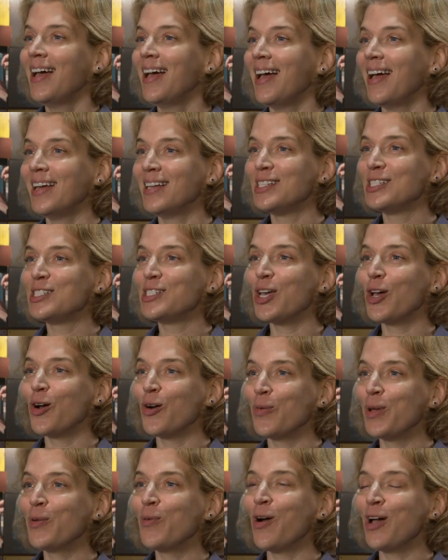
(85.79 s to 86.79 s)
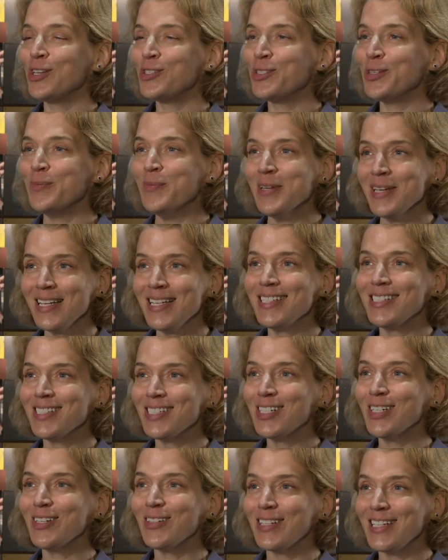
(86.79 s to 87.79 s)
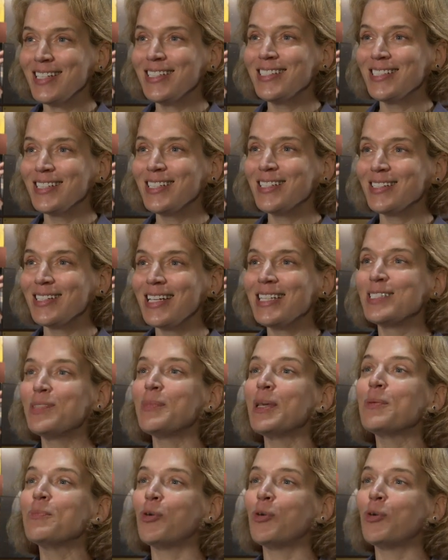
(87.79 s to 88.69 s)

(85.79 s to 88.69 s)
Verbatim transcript: and so we watch him, and he's still, he's still, he's a big